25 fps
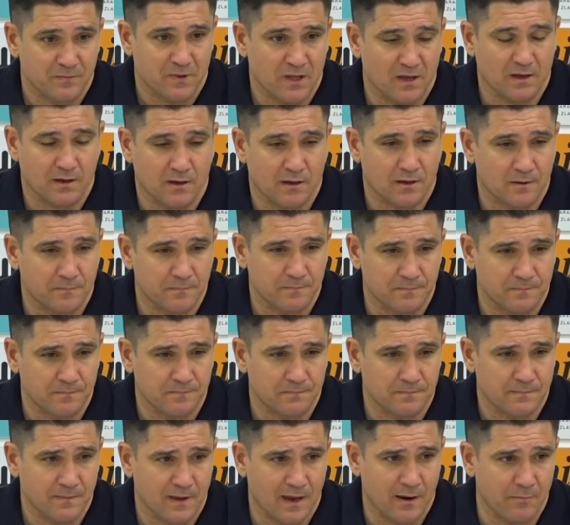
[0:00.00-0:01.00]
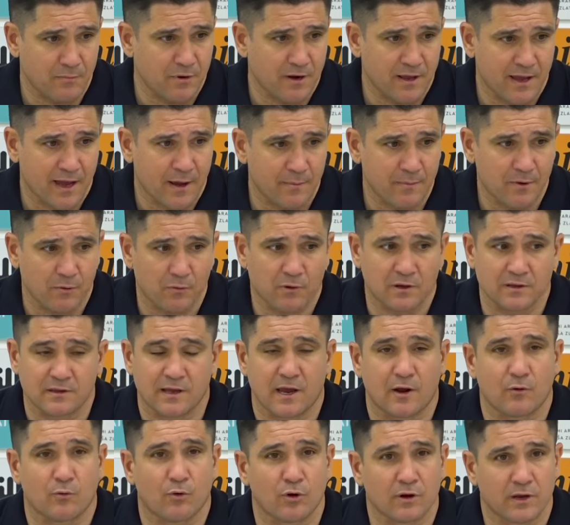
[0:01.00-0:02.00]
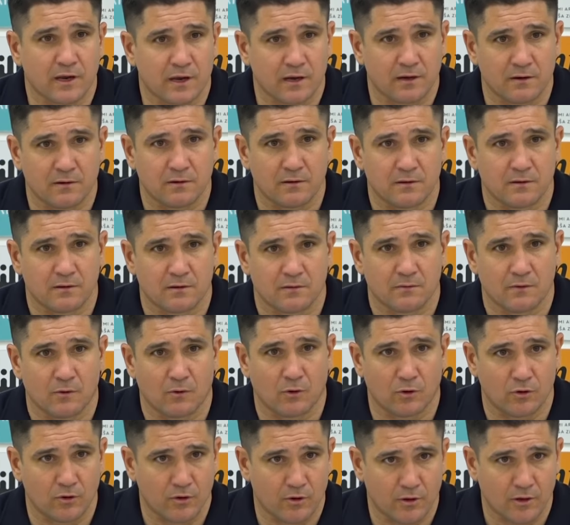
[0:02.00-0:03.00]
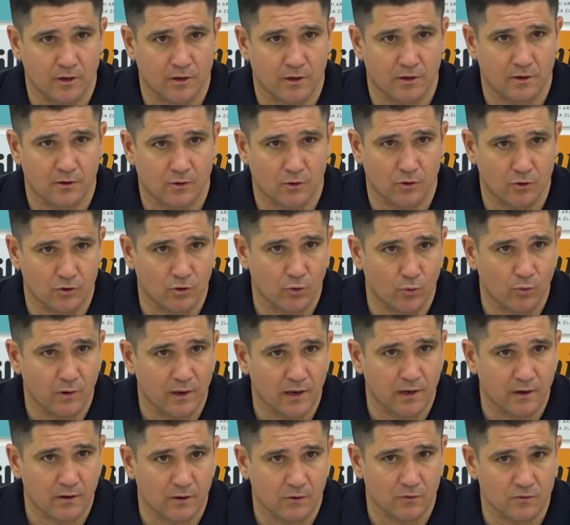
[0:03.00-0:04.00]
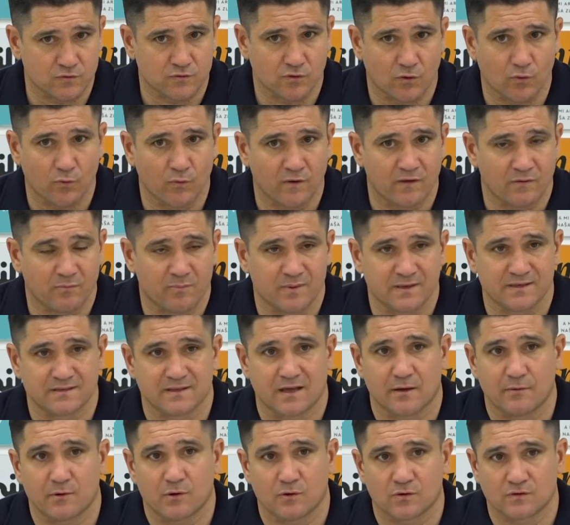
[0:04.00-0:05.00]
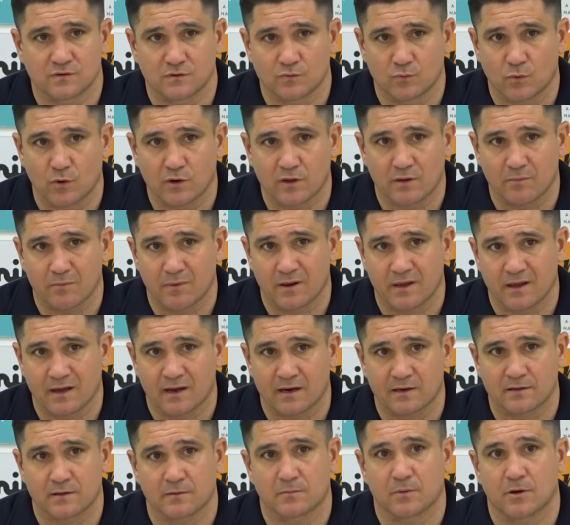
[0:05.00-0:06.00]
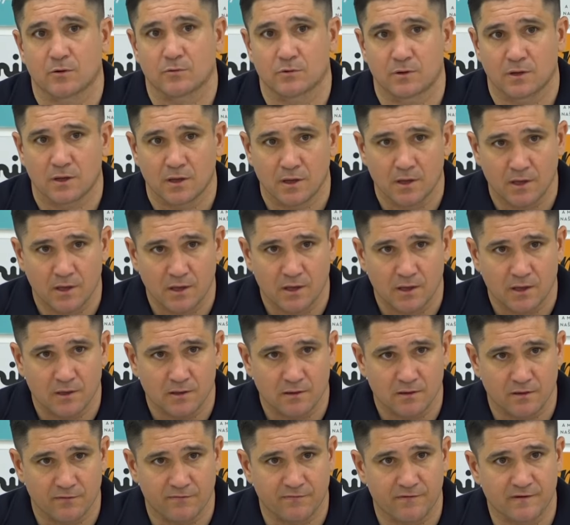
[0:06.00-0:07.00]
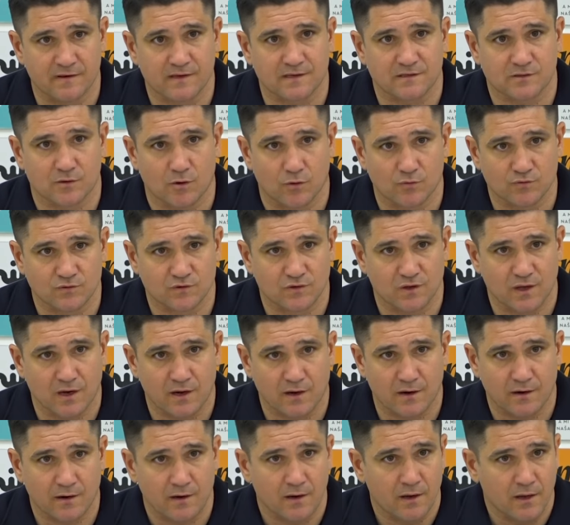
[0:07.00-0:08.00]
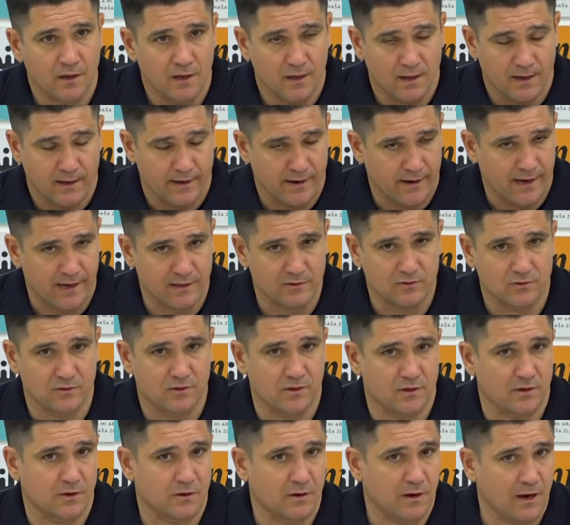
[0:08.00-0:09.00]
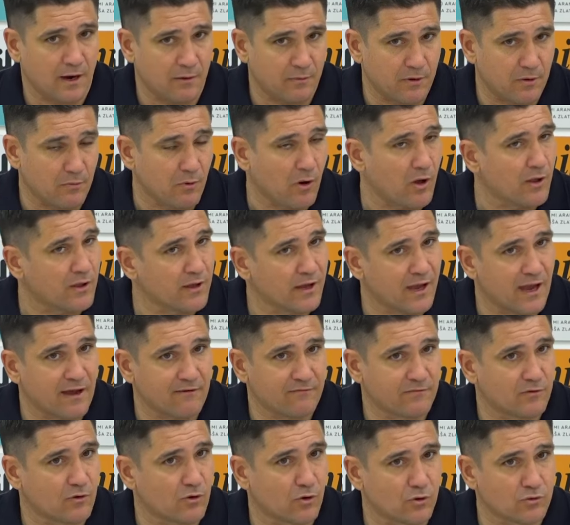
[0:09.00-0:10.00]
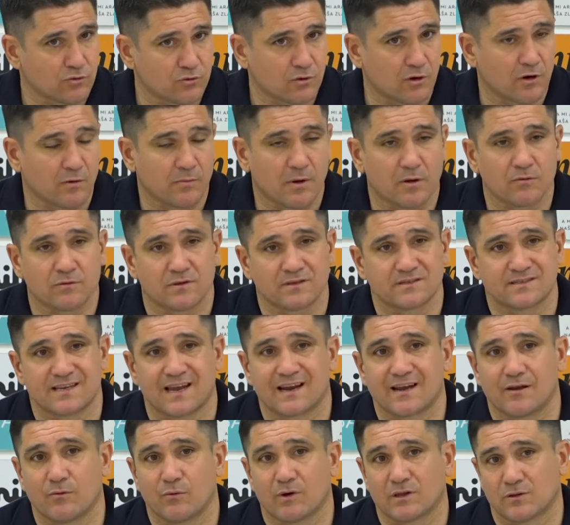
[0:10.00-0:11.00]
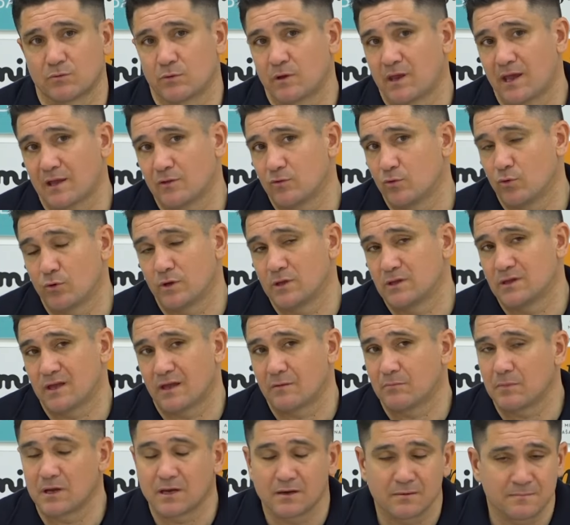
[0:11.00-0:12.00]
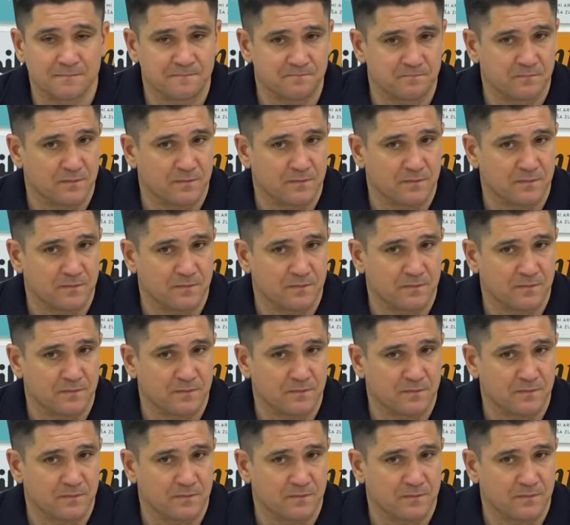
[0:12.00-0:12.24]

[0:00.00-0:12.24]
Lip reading: I'm very happy what they are working all the week, also with Pista, because he's working very hard about the fitness coach there, and everybody have the control about exactly what we can do it. I mean,